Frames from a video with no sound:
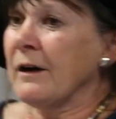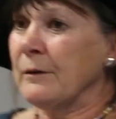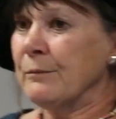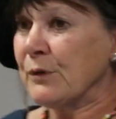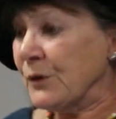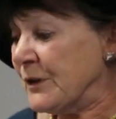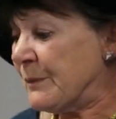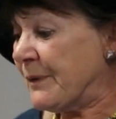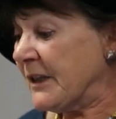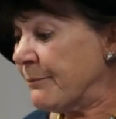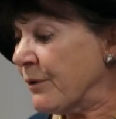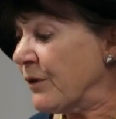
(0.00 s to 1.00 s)
unemployed
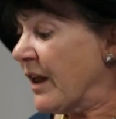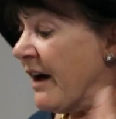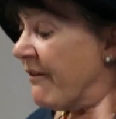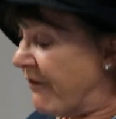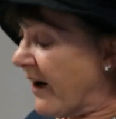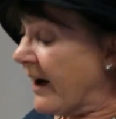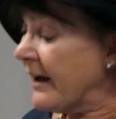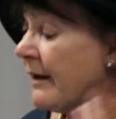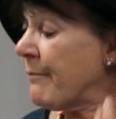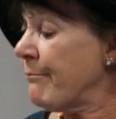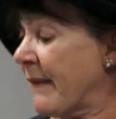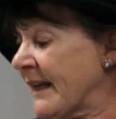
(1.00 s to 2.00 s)
people
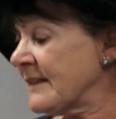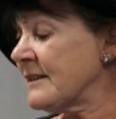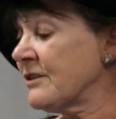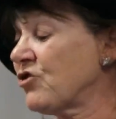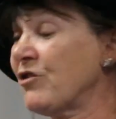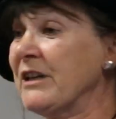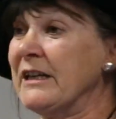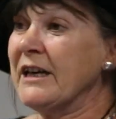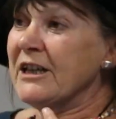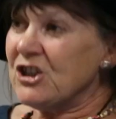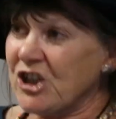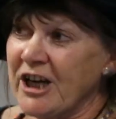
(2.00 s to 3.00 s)
via mandatory
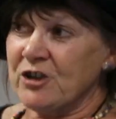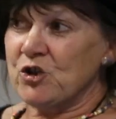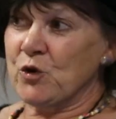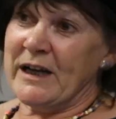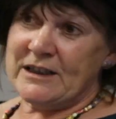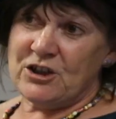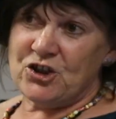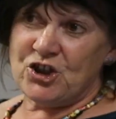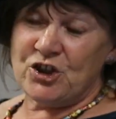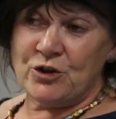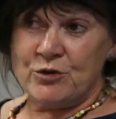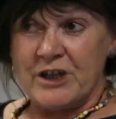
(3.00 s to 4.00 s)
change your
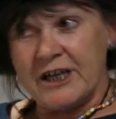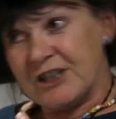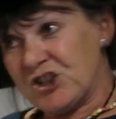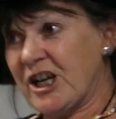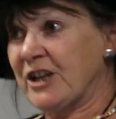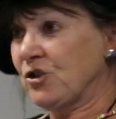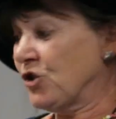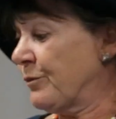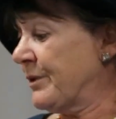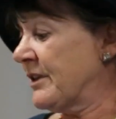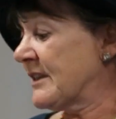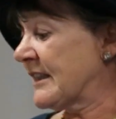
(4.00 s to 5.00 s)
attitude, change your
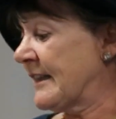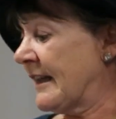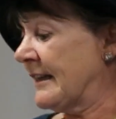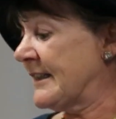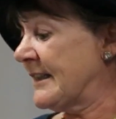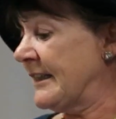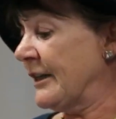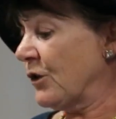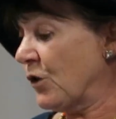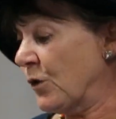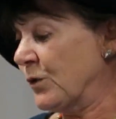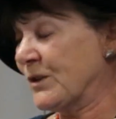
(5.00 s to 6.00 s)
personality
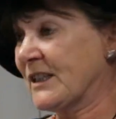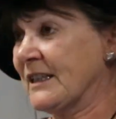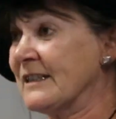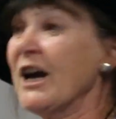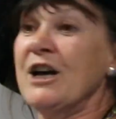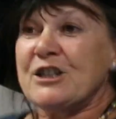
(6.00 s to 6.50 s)
courses.